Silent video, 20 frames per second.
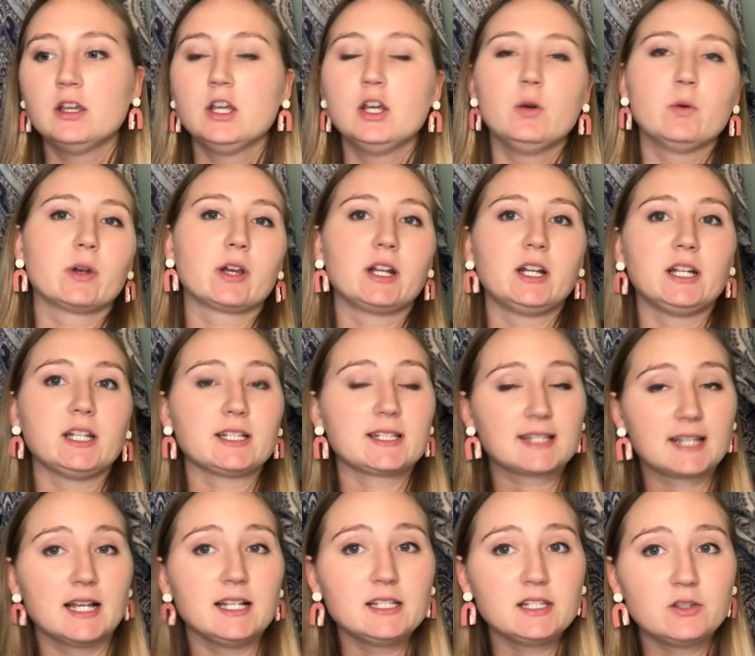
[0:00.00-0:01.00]
we're going to
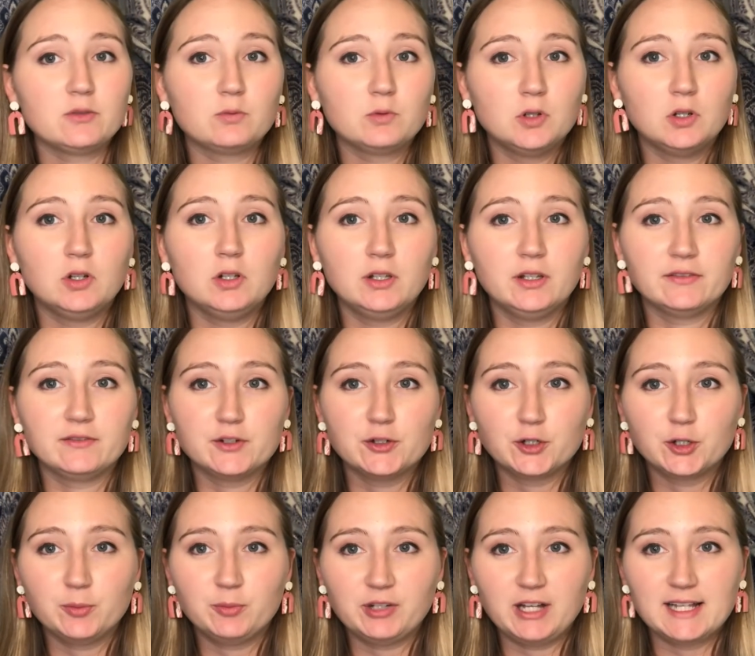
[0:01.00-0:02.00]
discuss the role of
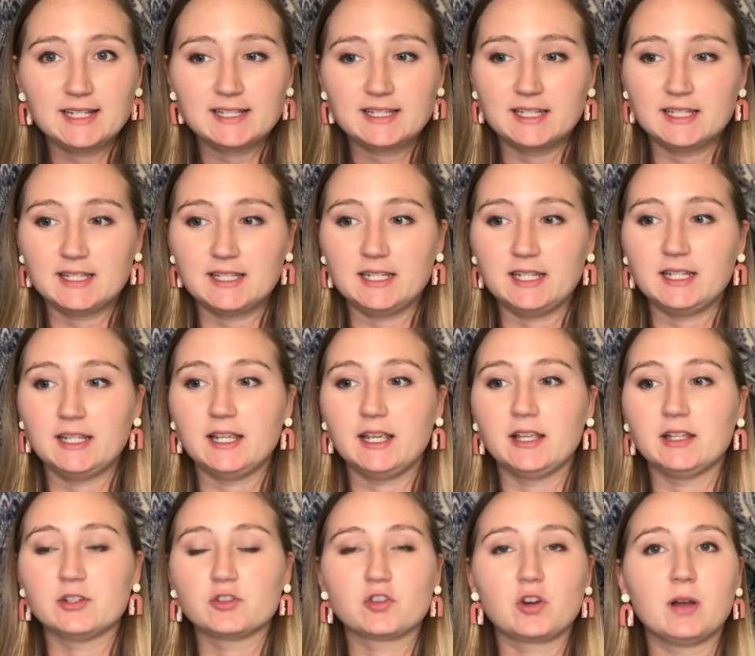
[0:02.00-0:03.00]
neuroplasticity
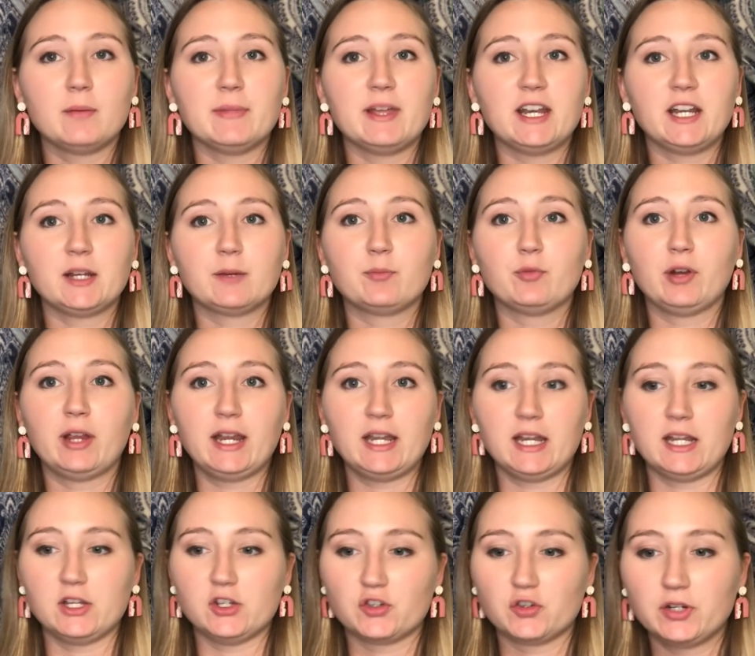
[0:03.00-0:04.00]
in traumatic brain
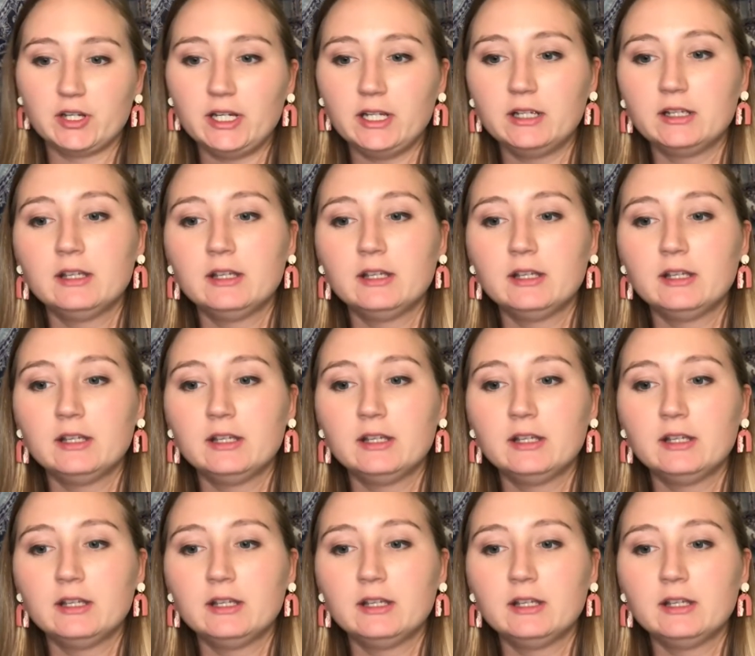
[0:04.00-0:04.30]
injury,